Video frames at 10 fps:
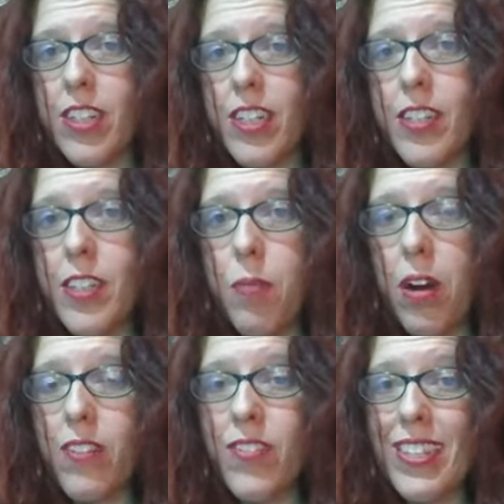is part of the
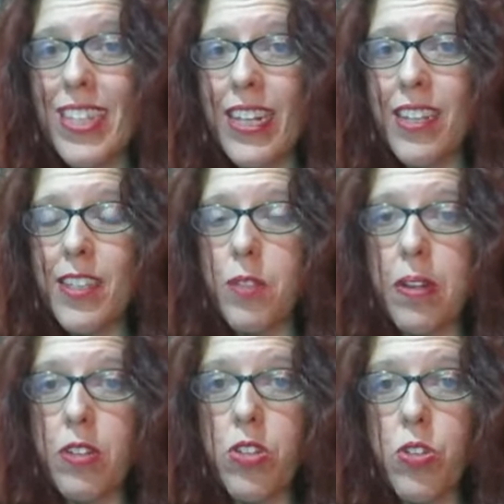Scientist Mel
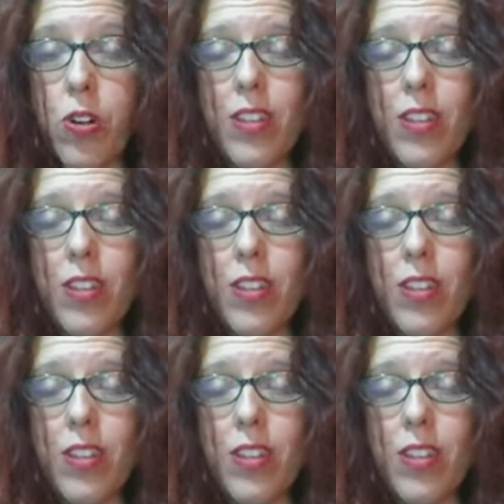Shorts.